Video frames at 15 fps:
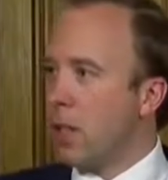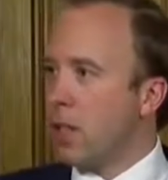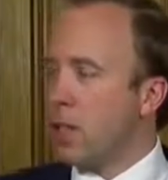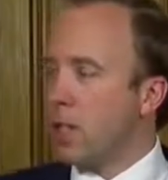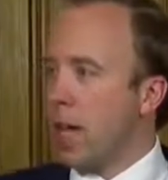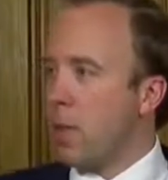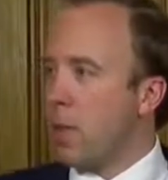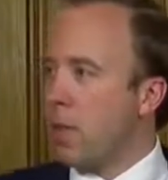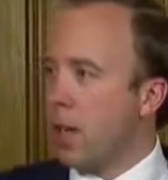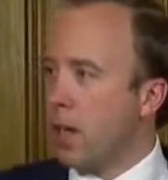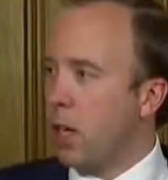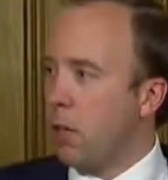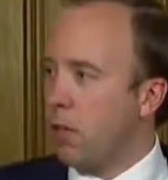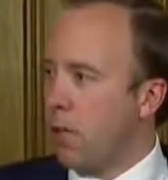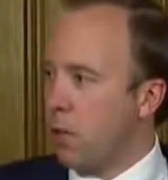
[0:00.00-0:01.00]
Sam,
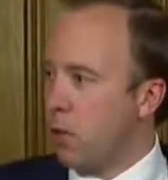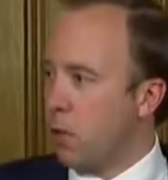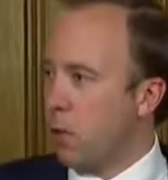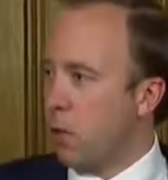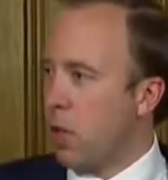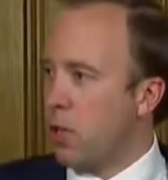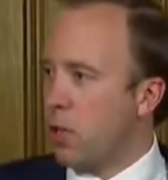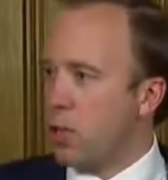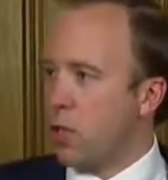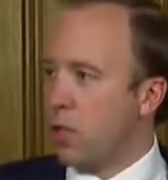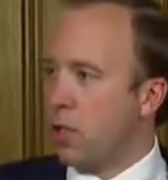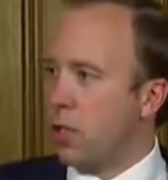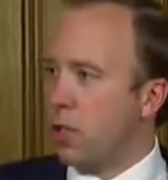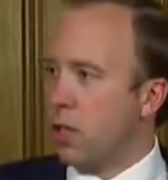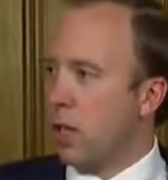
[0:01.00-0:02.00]
thank you for your
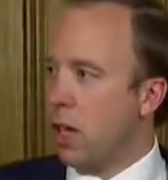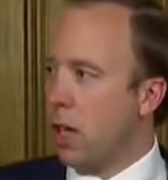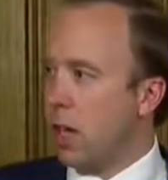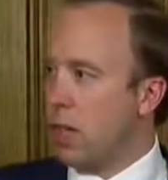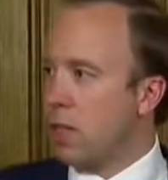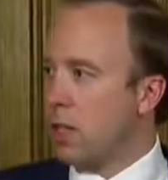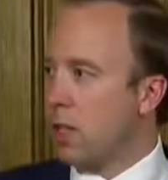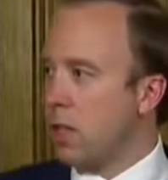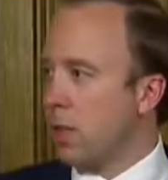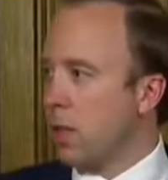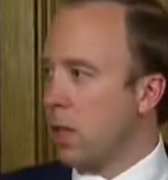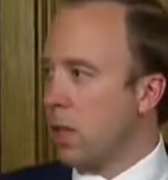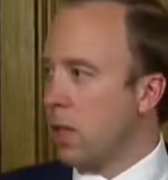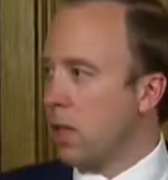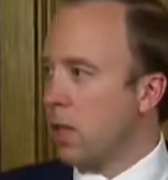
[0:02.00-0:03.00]
question. It's
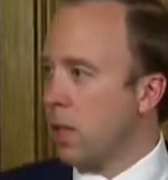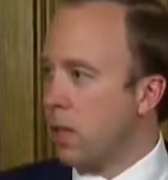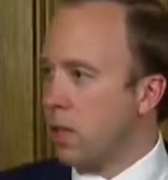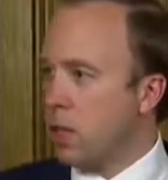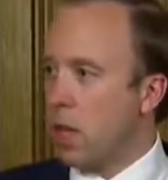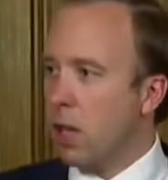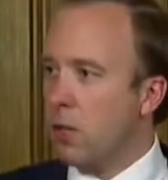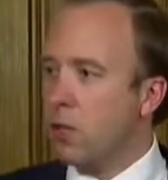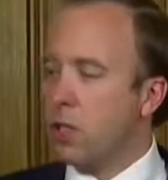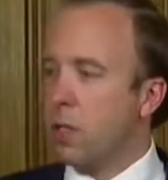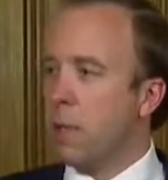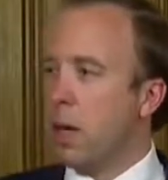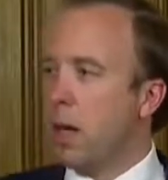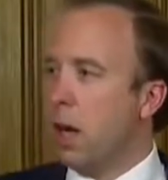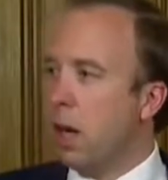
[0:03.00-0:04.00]
something that is close
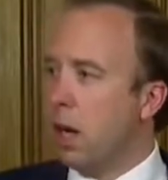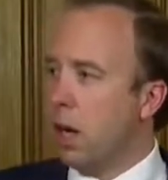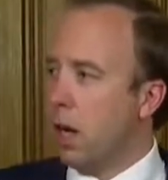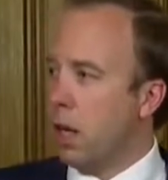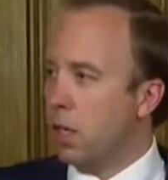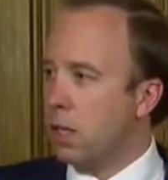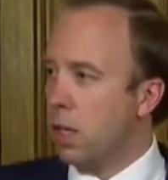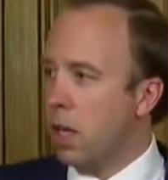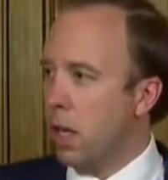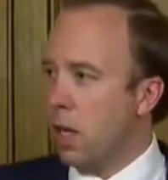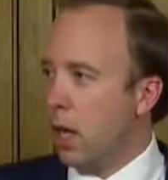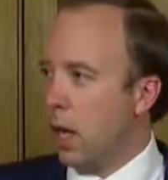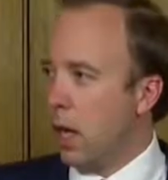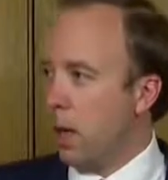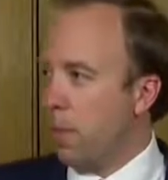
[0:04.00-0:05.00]
to my
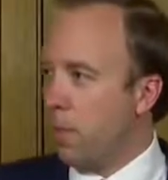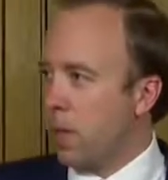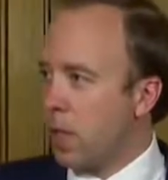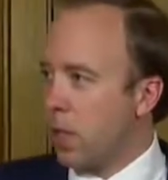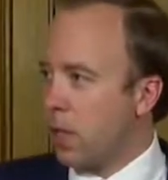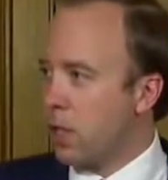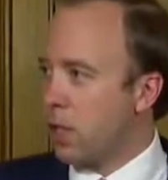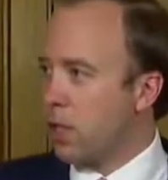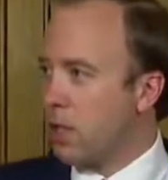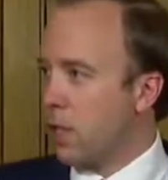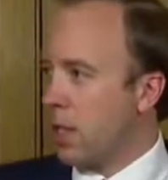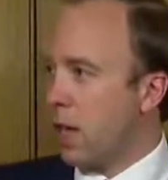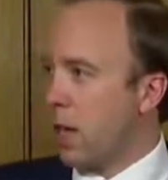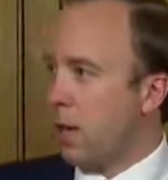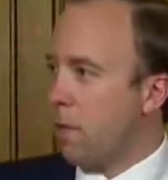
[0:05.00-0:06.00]
heart because